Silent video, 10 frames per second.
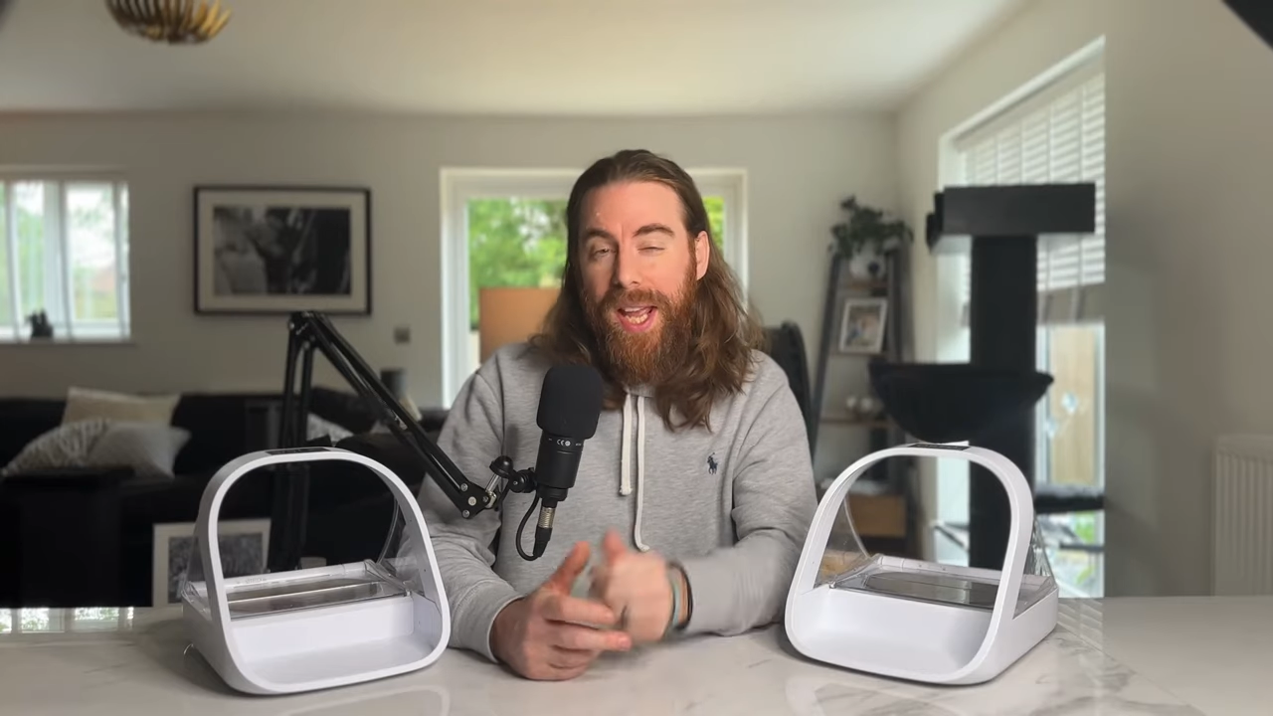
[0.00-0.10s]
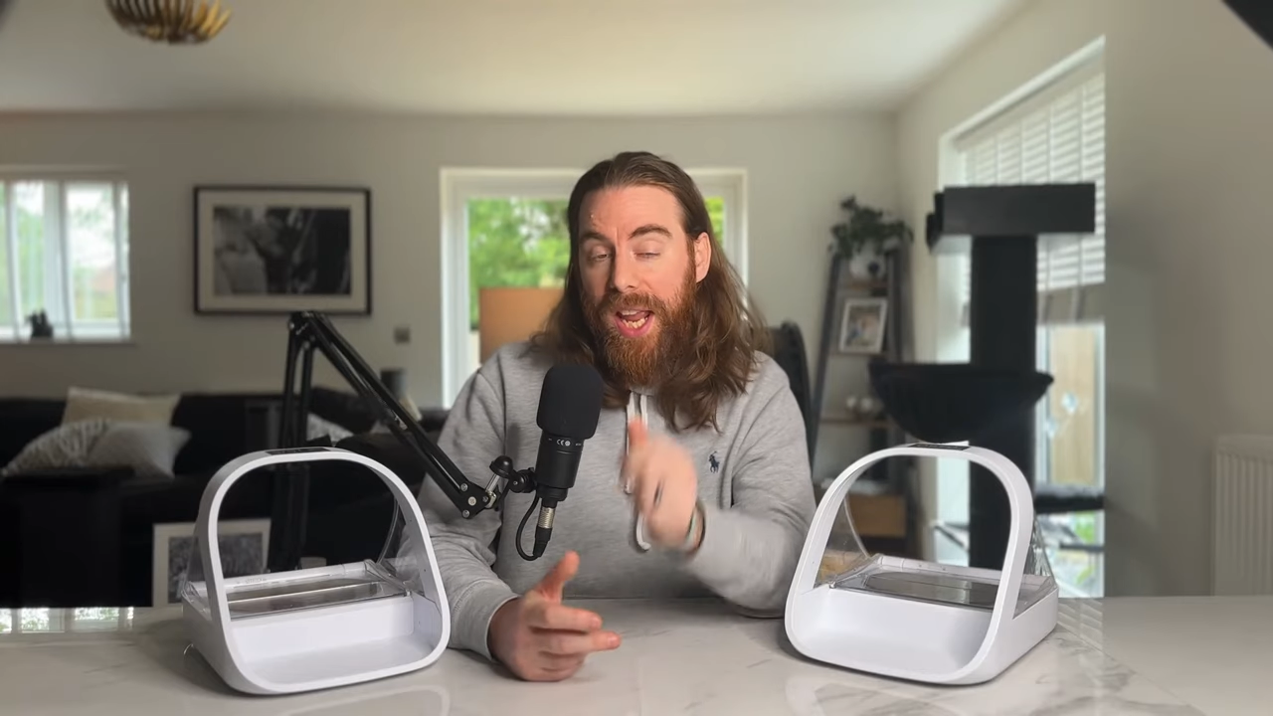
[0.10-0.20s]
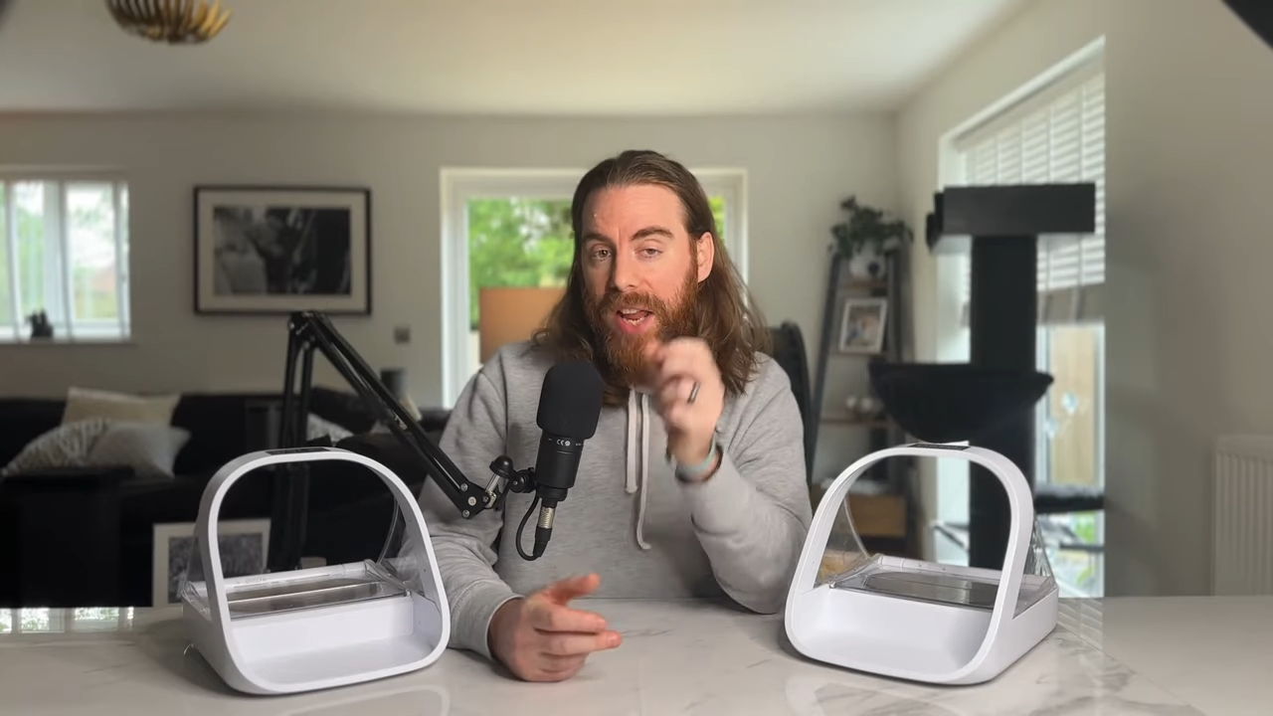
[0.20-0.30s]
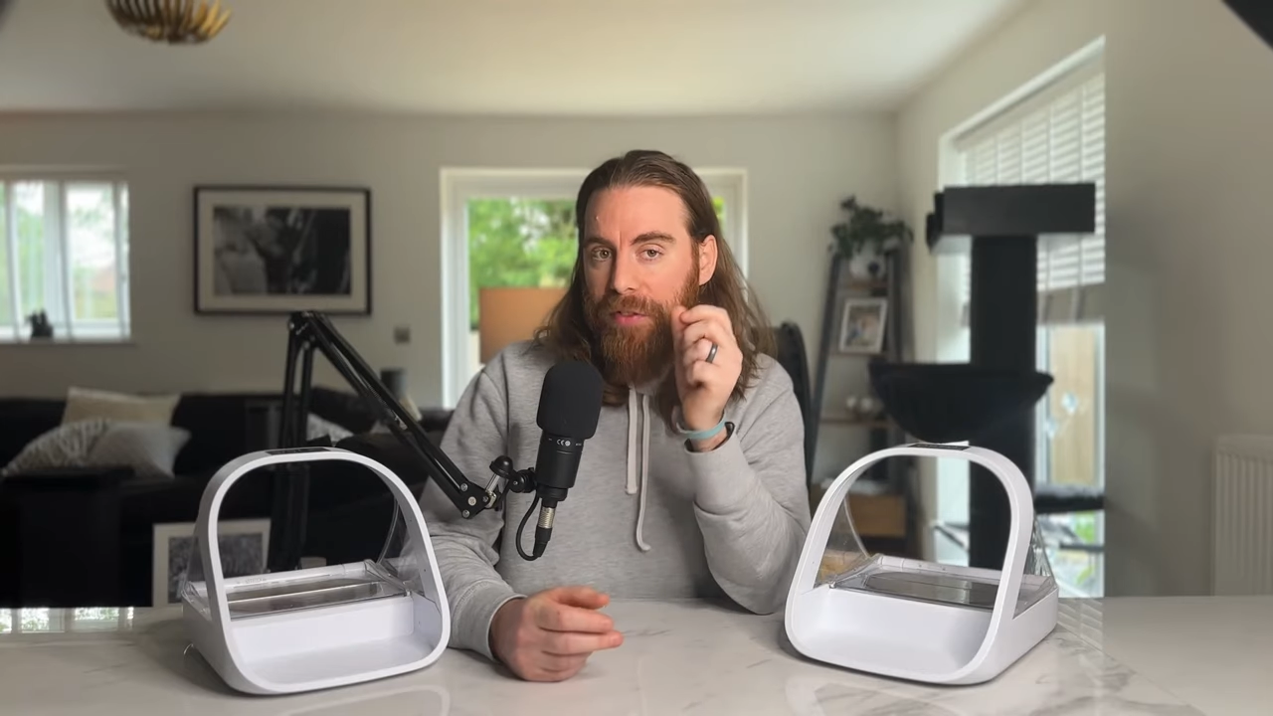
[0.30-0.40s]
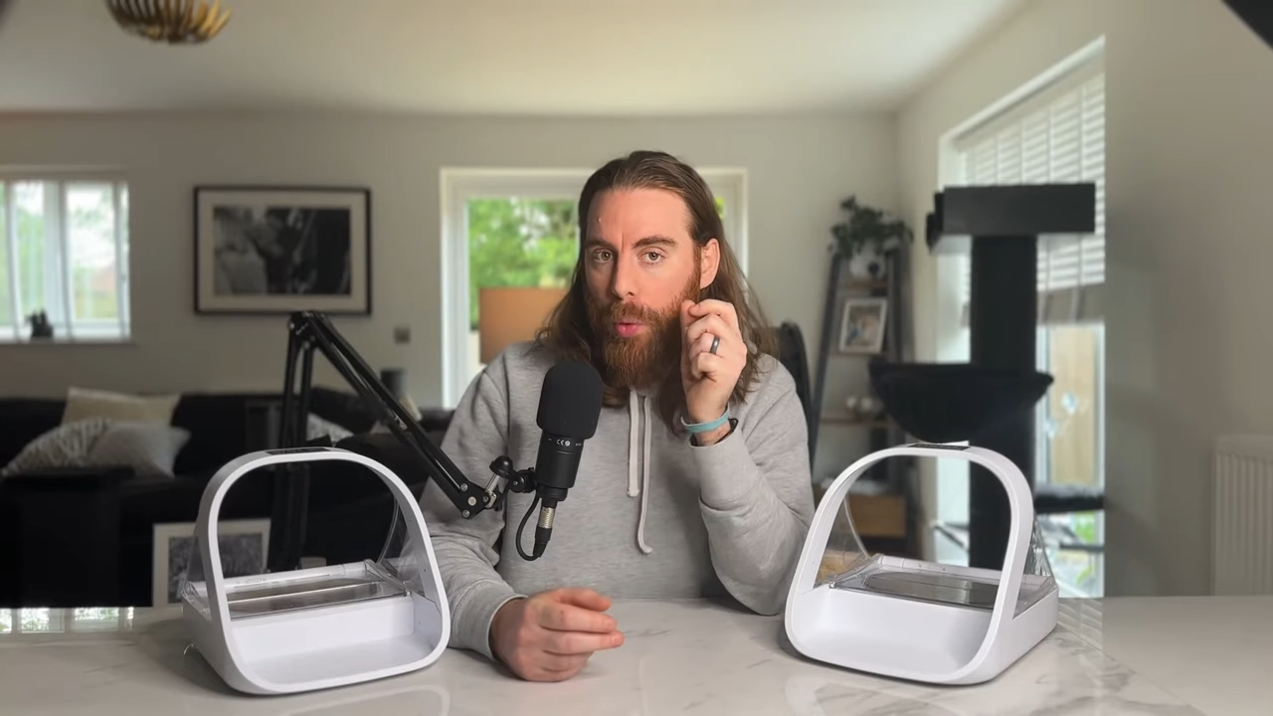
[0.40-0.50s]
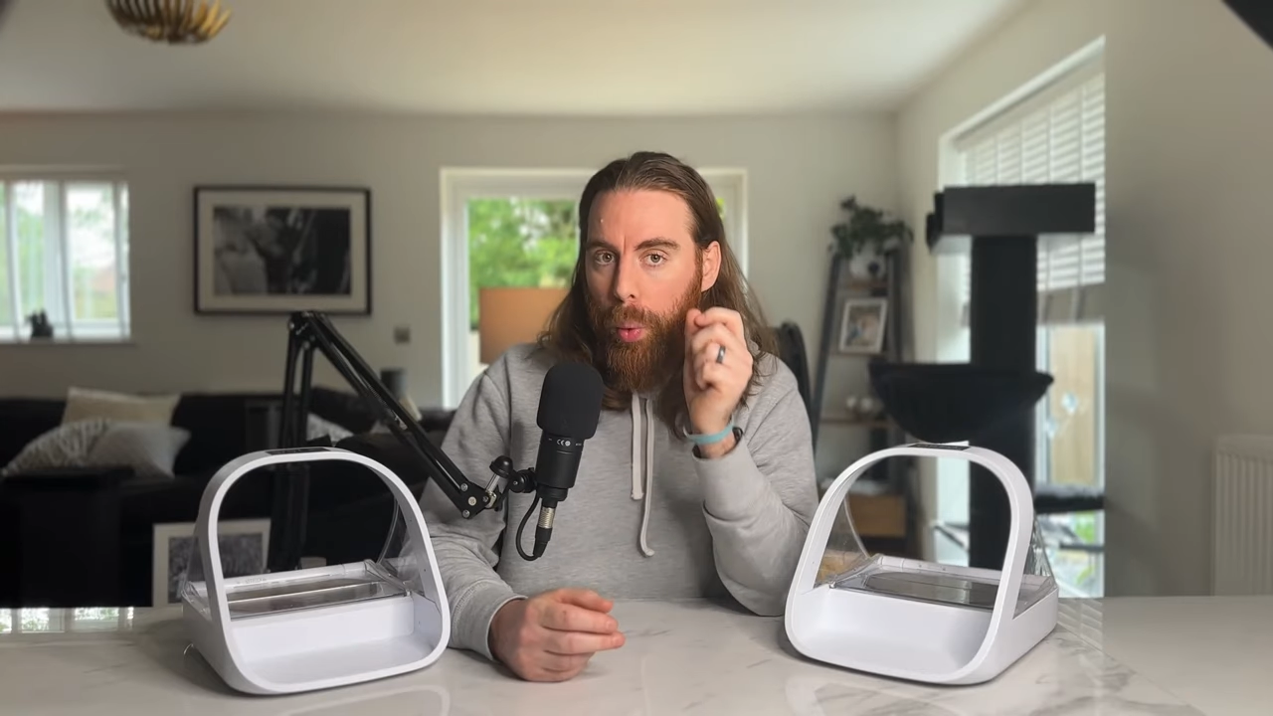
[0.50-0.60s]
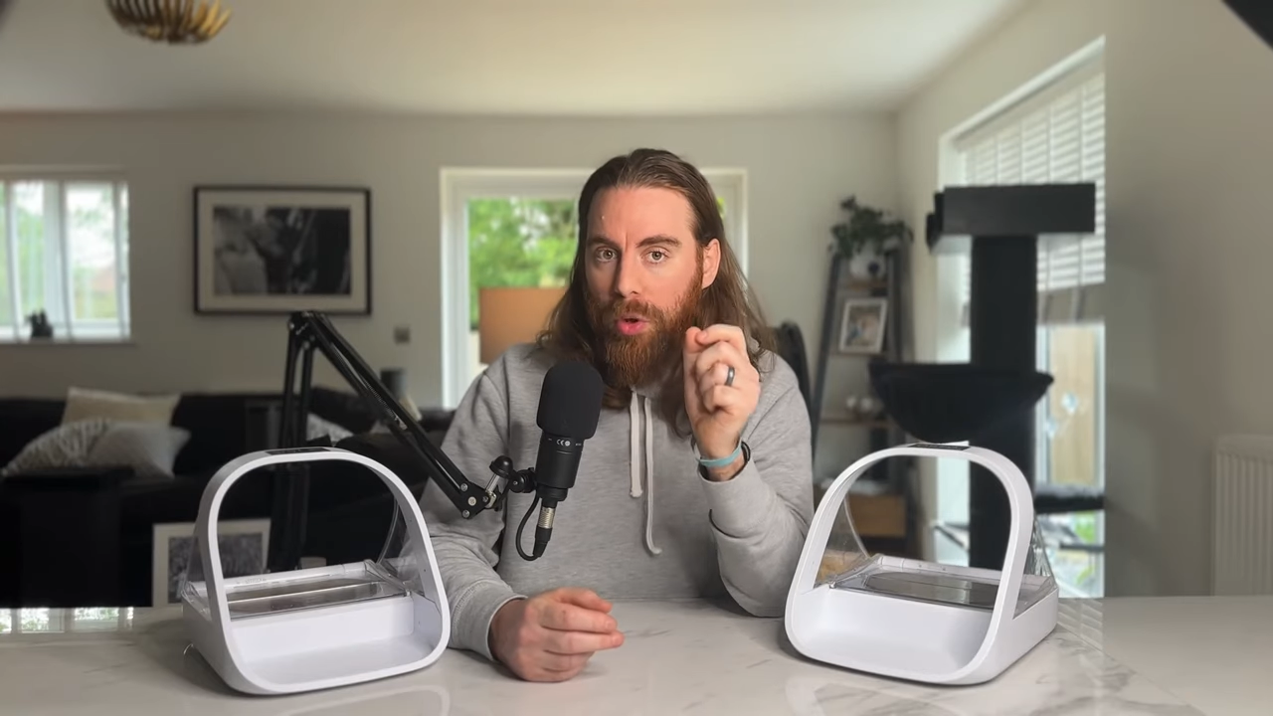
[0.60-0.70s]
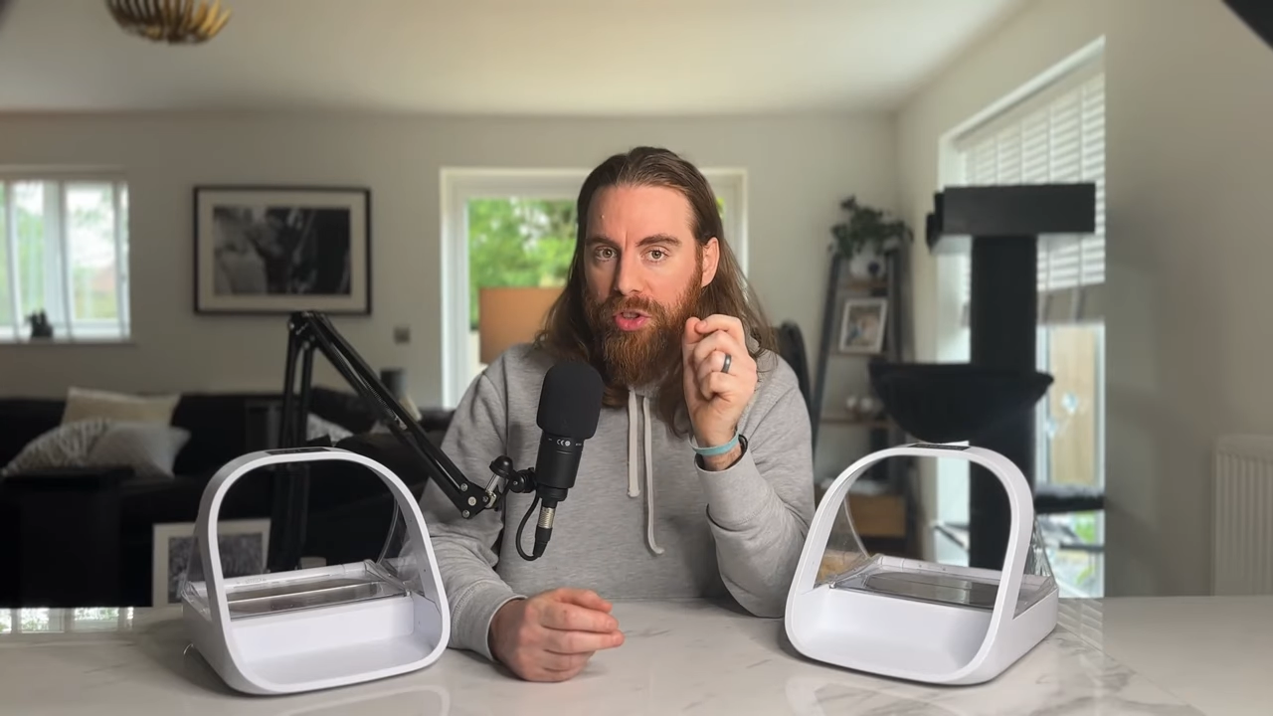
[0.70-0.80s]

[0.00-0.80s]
If you want